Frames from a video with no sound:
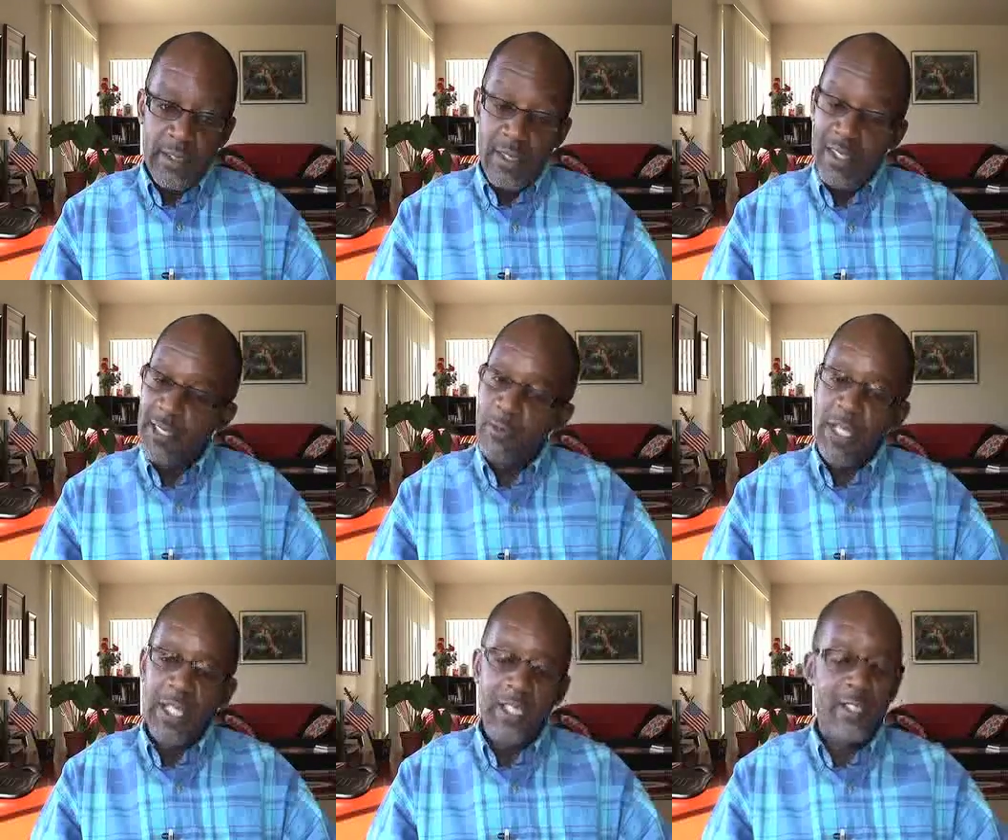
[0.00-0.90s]
it's
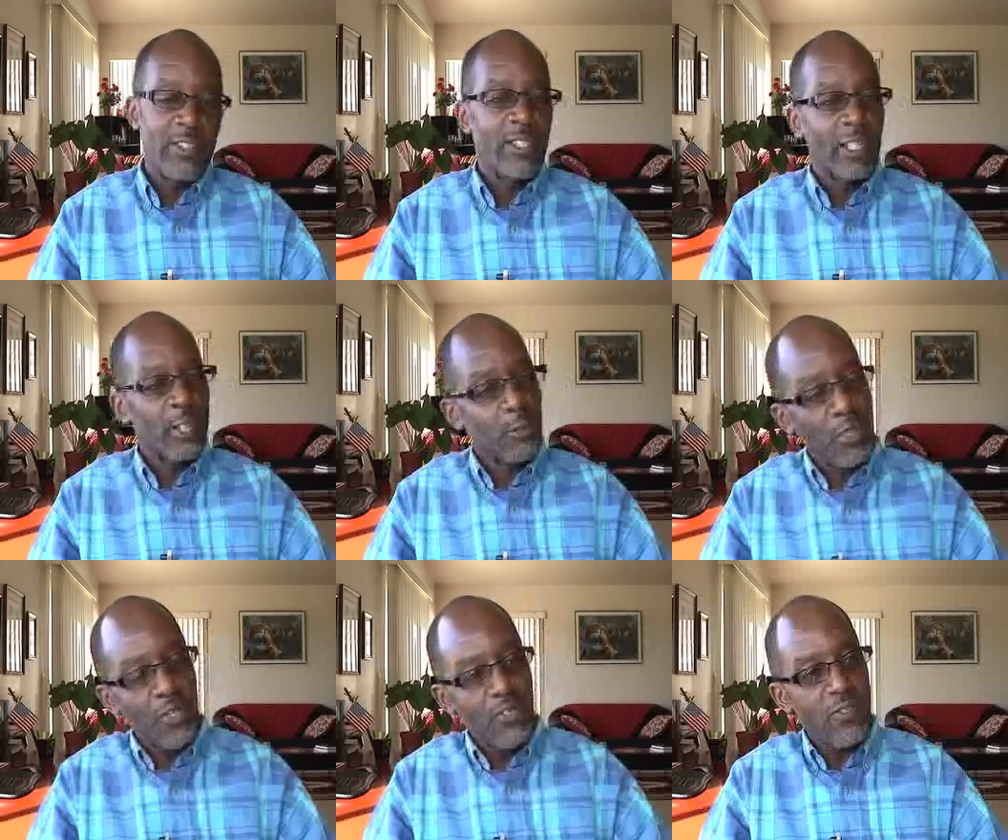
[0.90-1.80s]
been an interesting
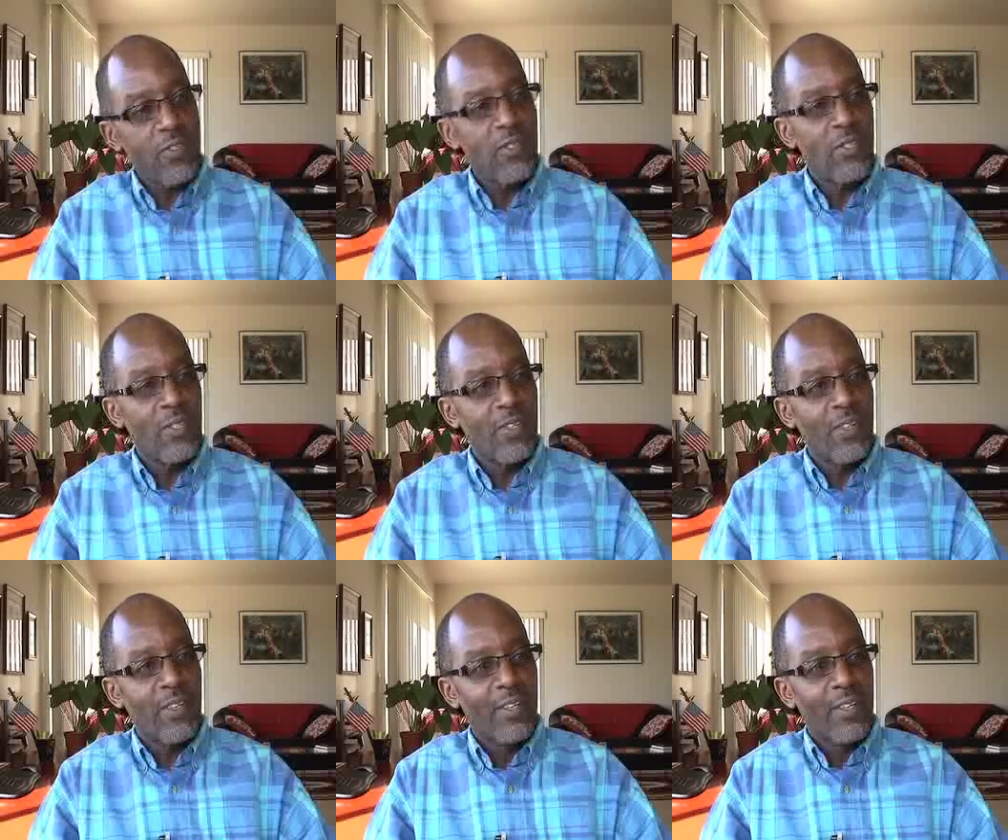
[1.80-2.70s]
experience,
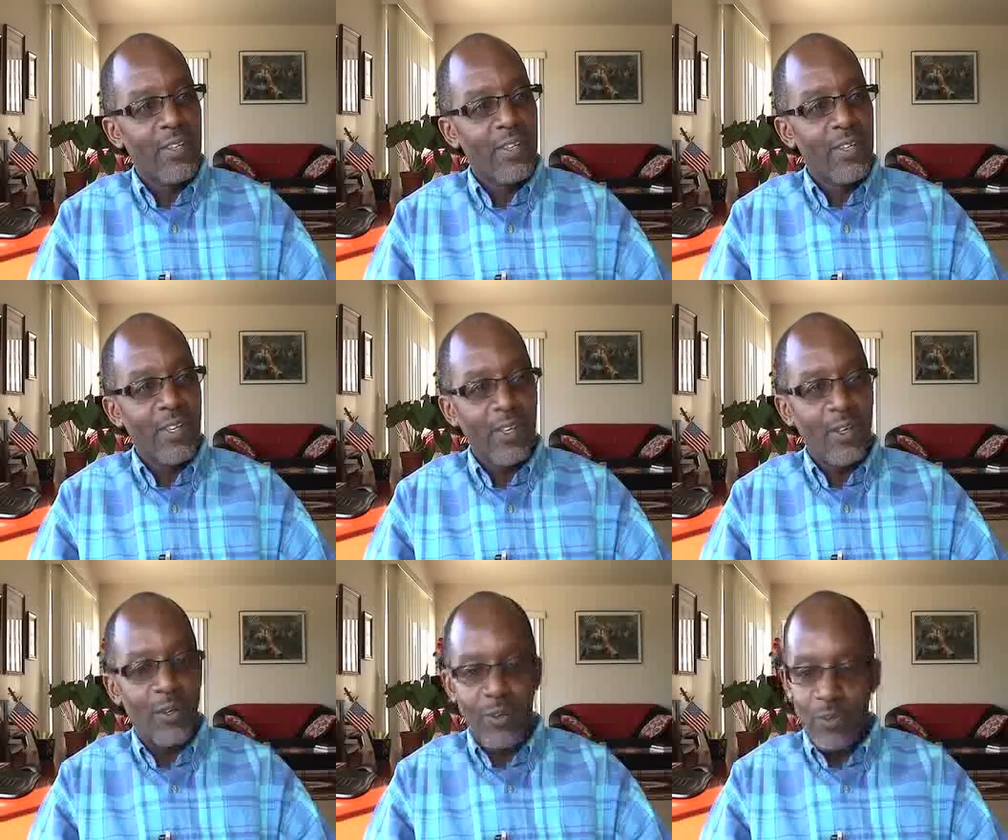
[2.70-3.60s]

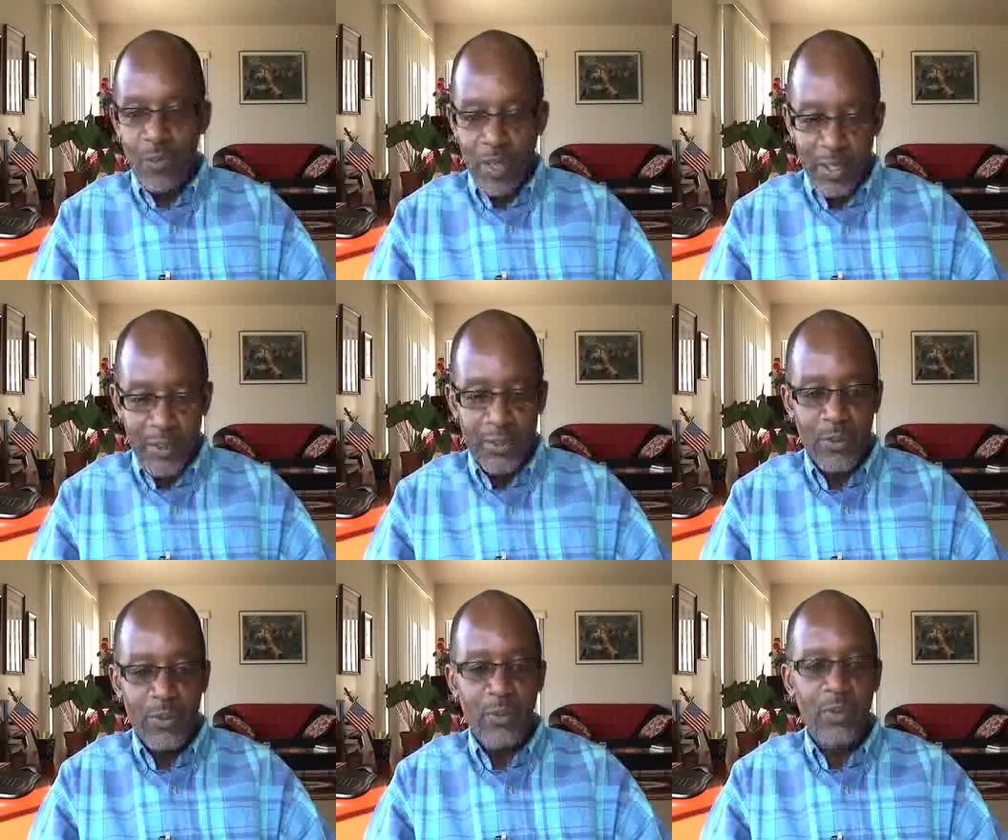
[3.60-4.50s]
working
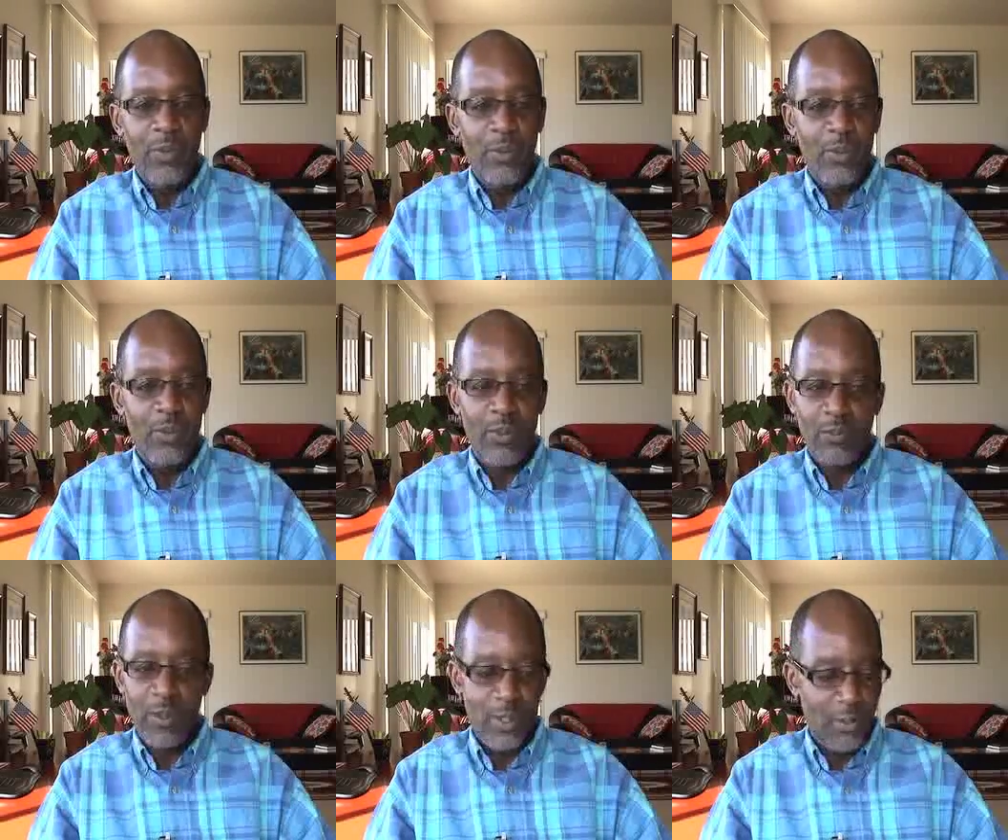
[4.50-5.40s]
through,
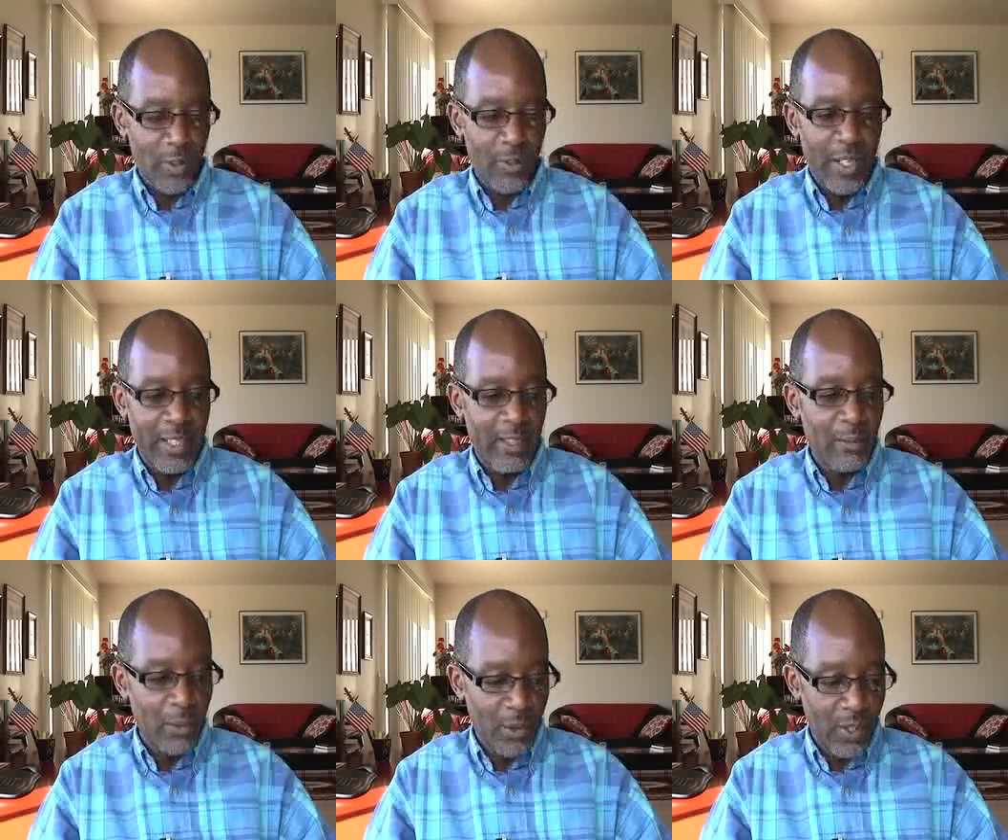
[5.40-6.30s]
first of all, writing the
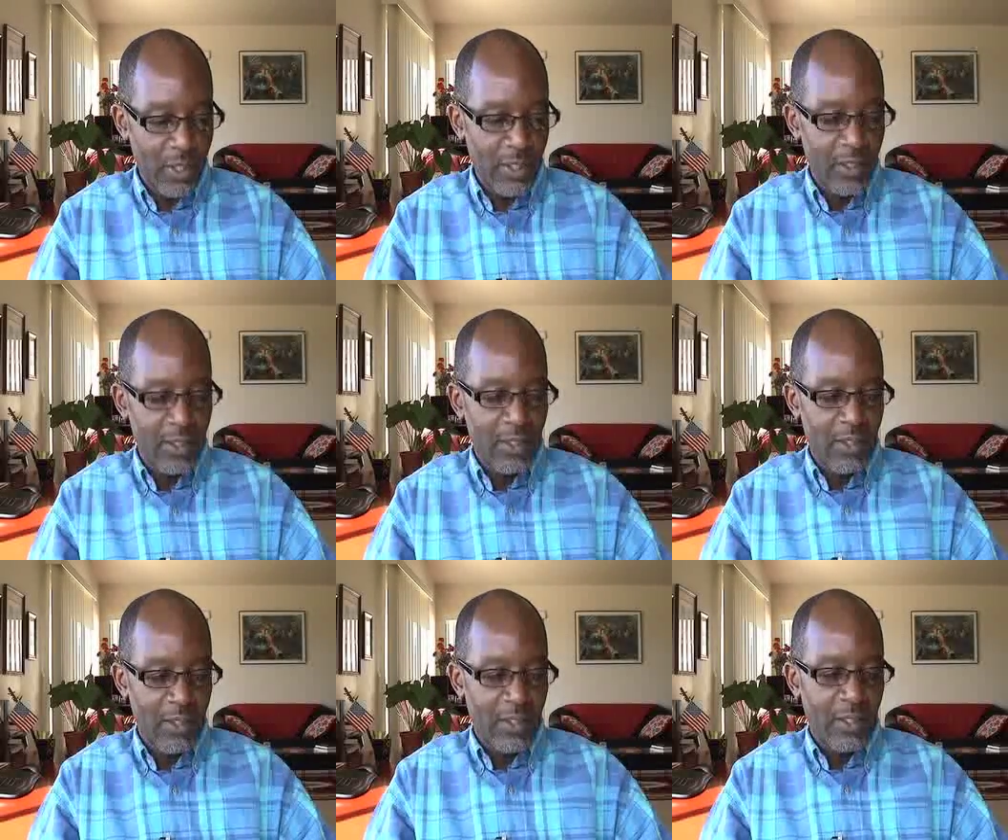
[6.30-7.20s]
book,
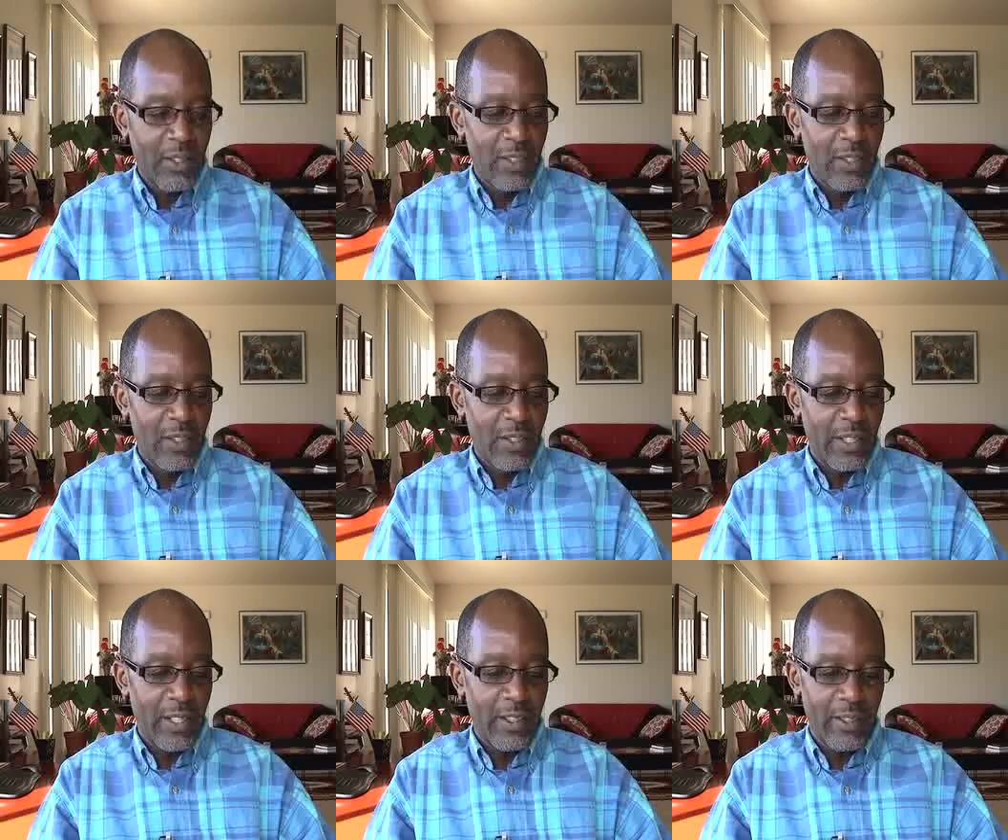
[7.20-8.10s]

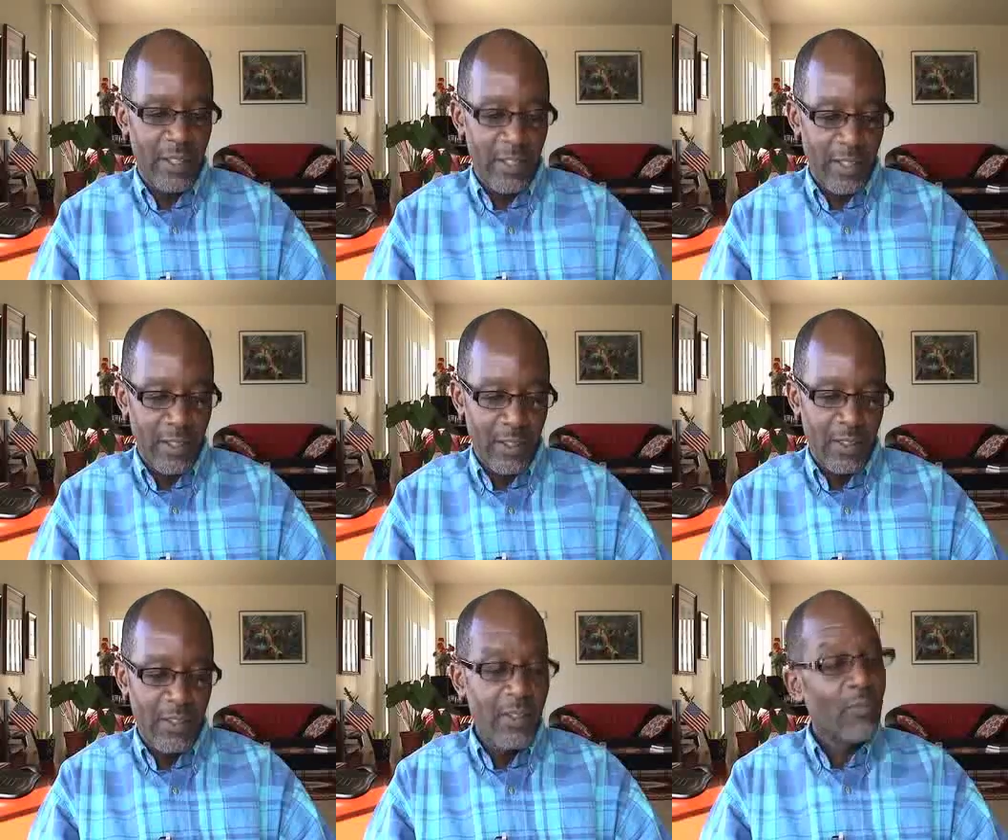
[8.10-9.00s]
and then
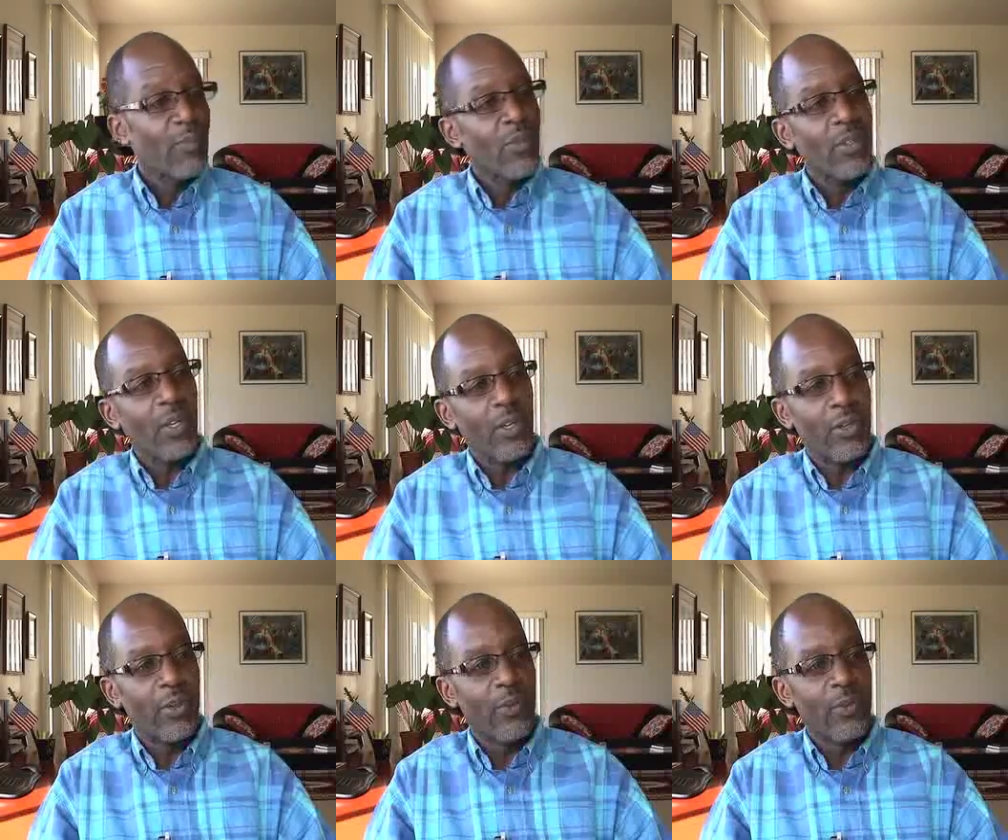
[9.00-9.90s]

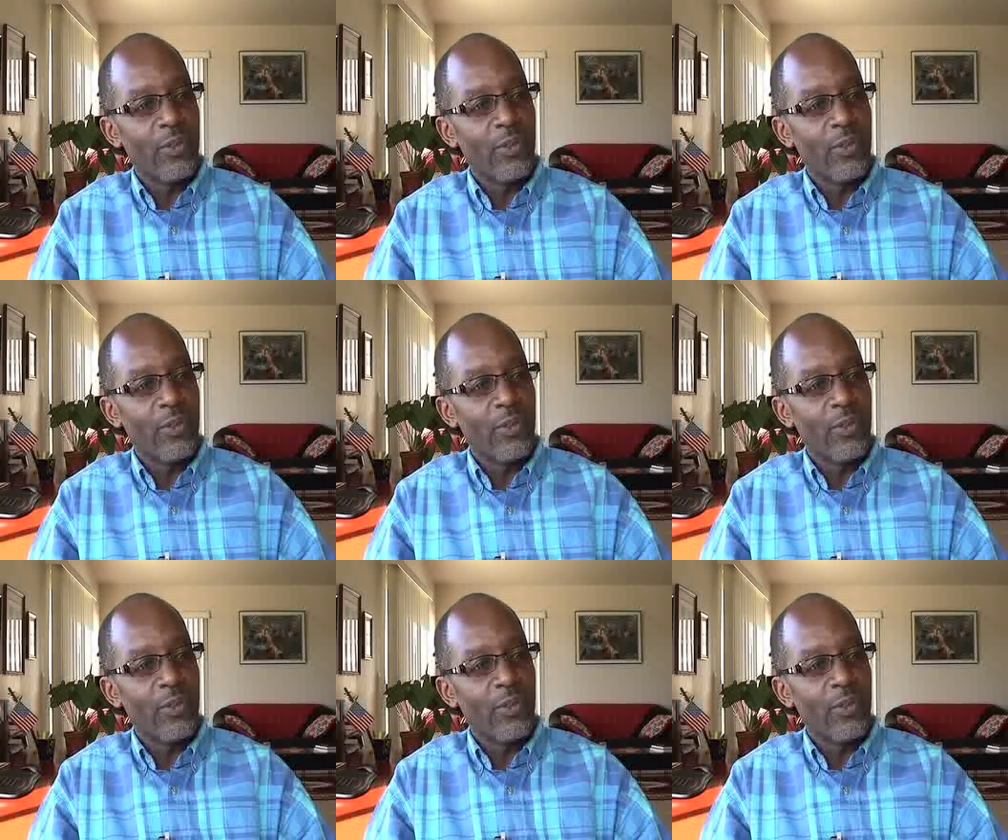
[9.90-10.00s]
doing